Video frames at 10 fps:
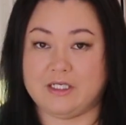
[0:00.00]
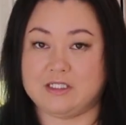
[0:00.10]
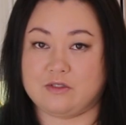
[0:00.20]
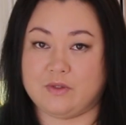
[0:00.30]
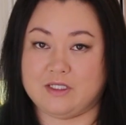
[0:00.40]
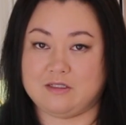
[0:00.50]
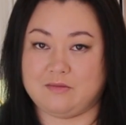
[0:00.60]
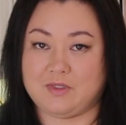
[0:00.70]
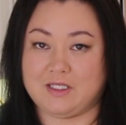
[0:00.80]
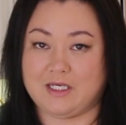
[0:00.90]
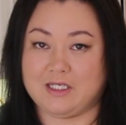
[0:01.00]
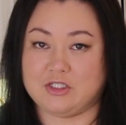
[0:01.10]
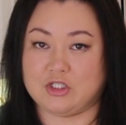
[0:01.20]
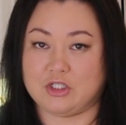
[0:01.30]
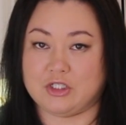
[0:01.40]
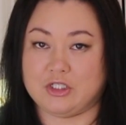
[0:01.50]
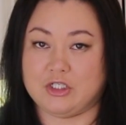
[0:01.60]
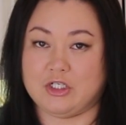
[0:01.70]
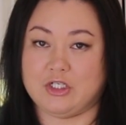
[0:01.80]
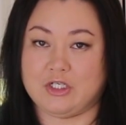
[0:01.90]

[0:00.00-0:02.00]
it's going to be a darker